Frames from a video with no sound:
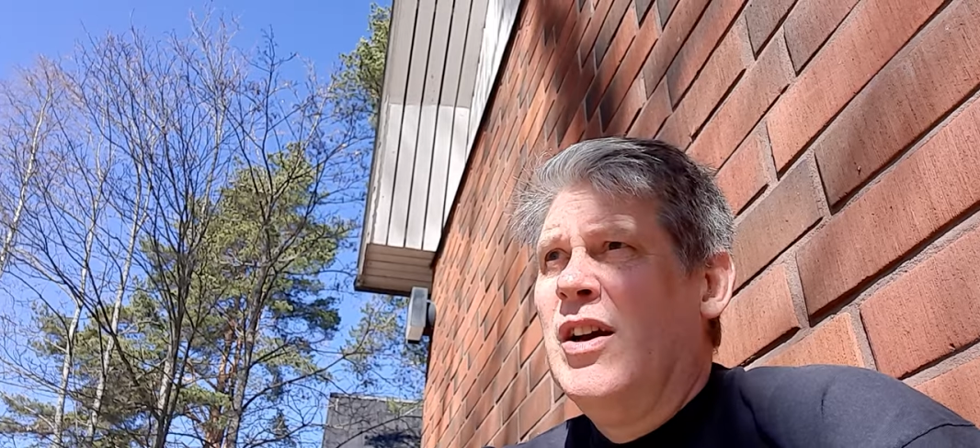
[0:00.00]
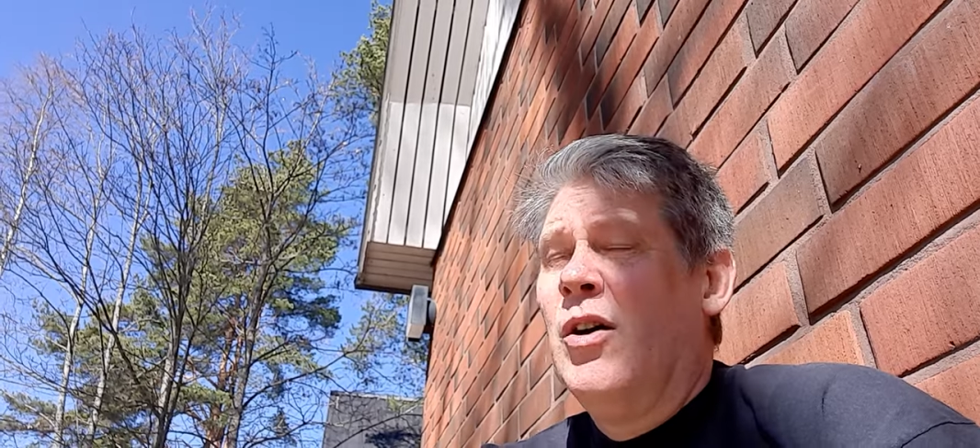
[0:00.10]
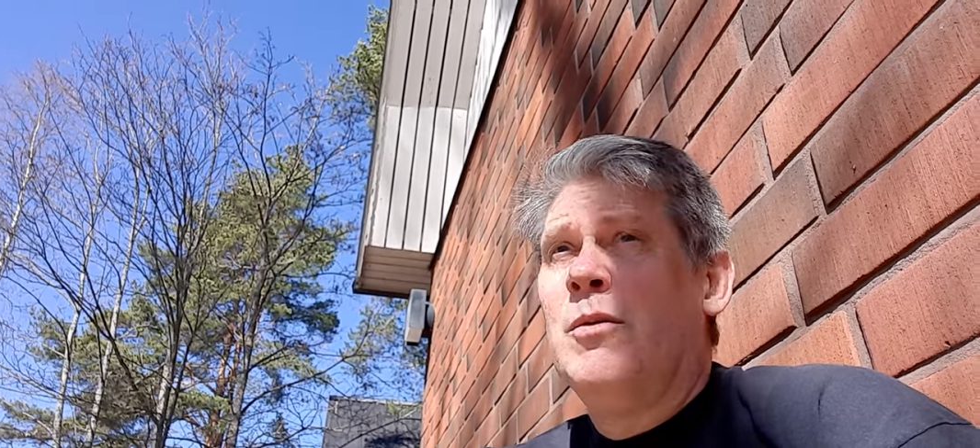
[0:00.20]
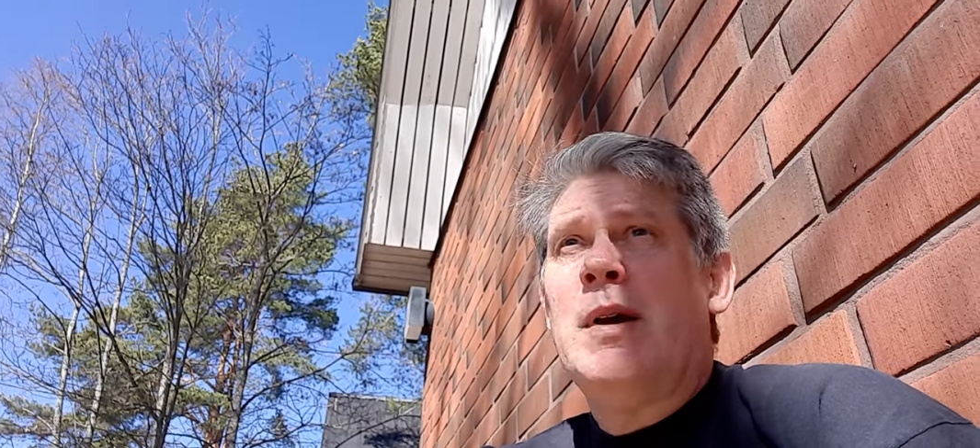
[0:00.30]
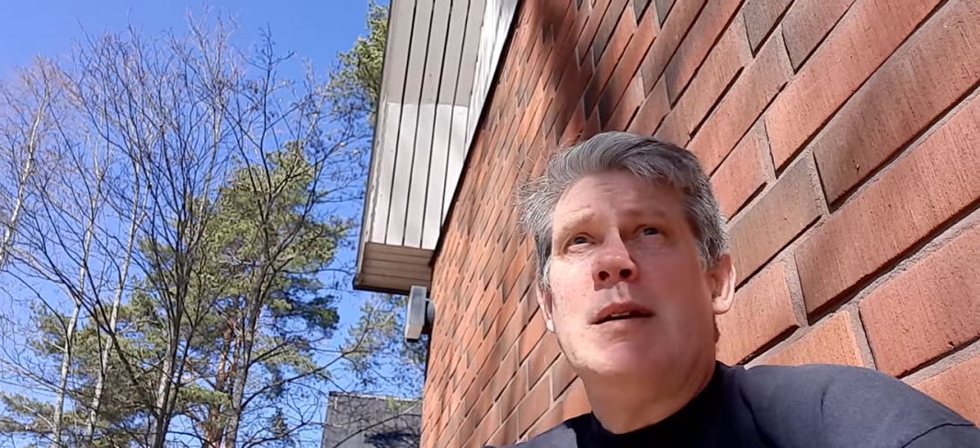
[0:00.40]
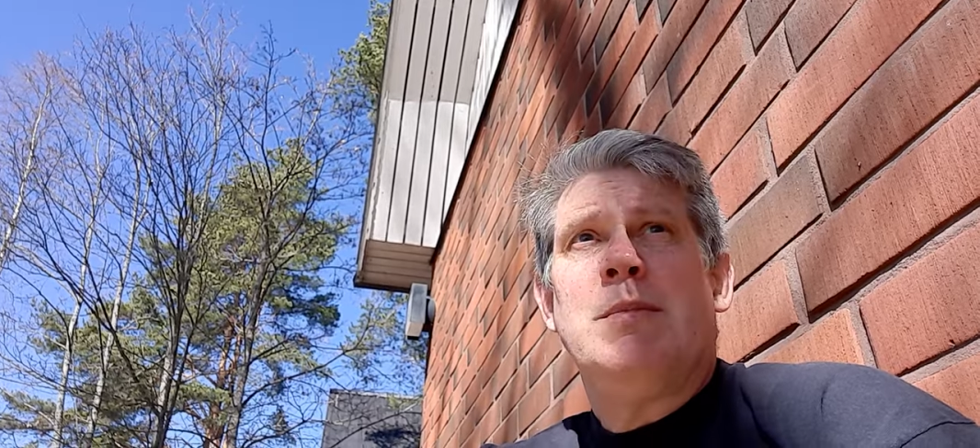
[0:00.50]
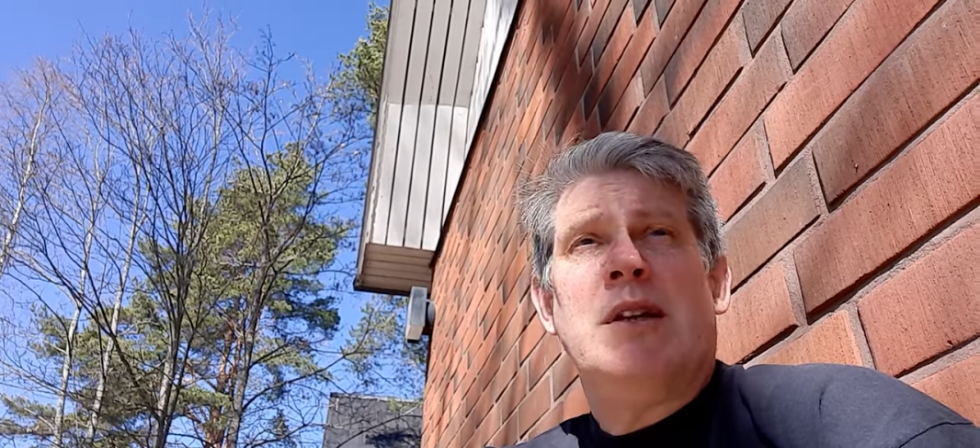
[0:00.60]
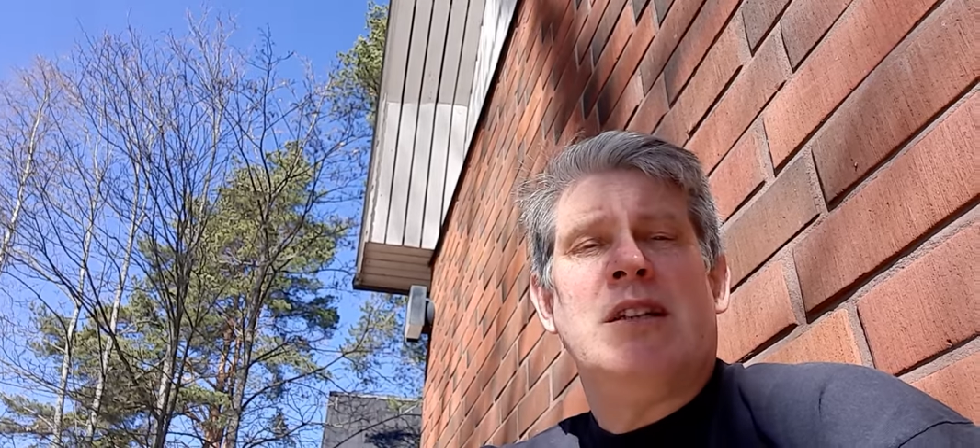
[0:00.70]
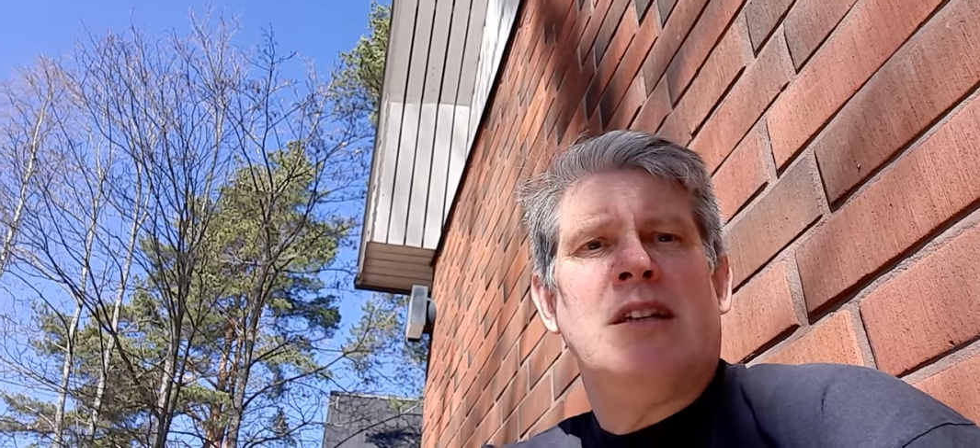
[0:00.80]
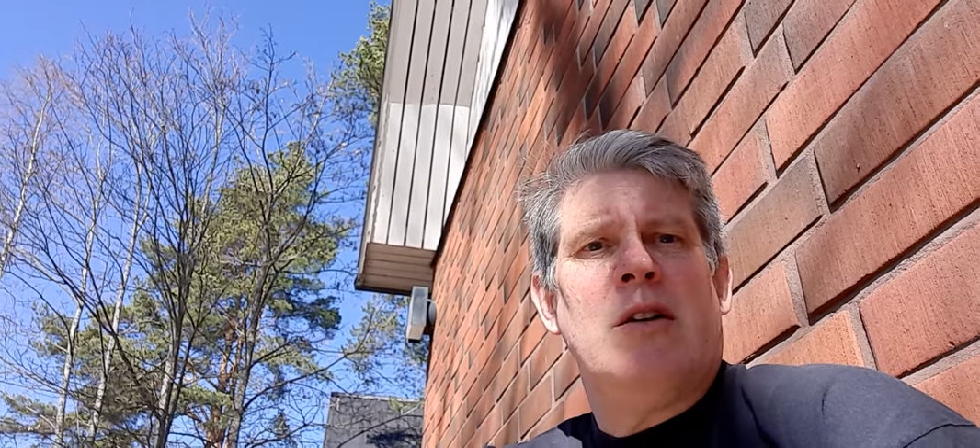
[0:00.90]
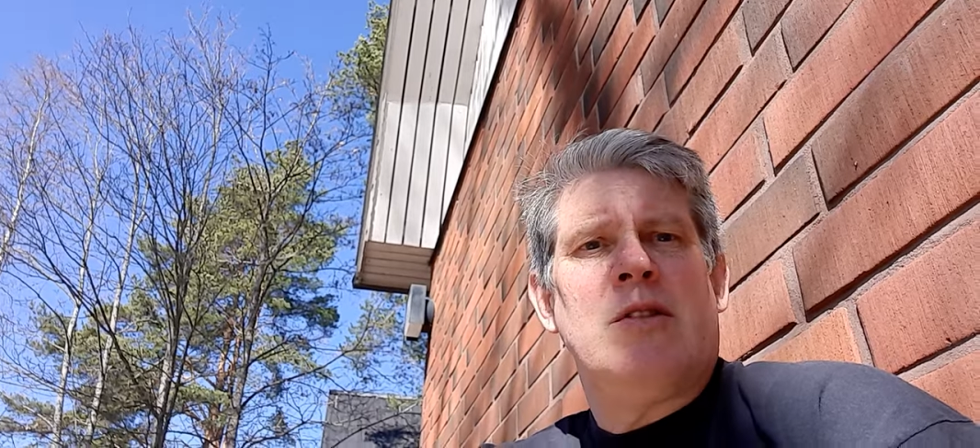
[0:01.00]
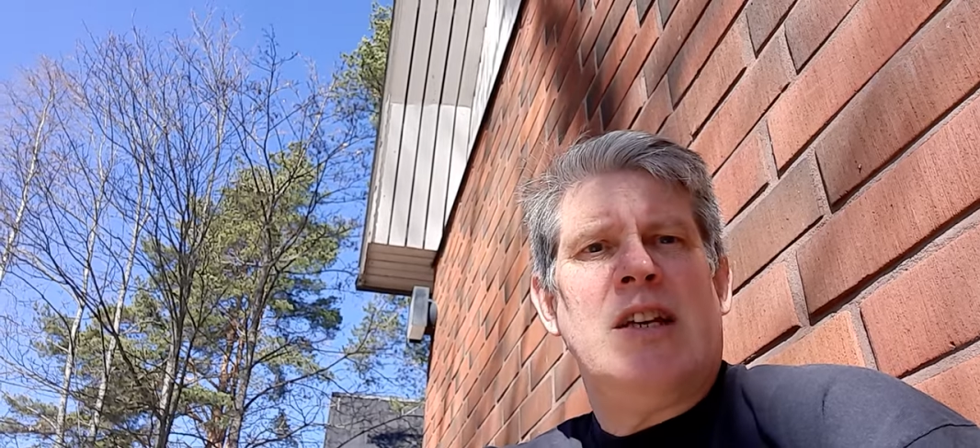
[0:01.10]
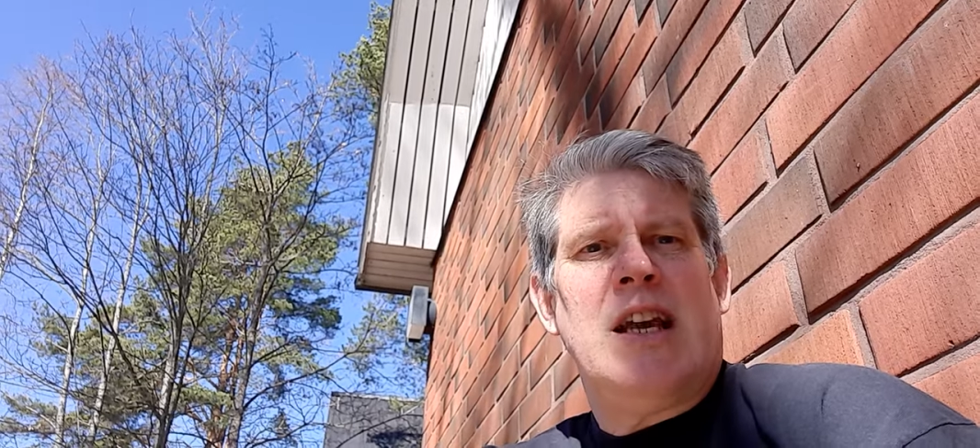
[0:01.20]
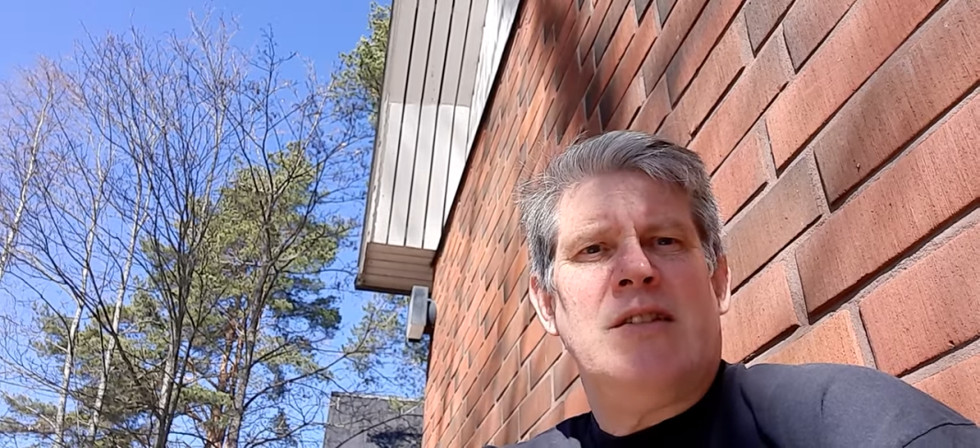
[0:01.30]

or maybe, you know, the,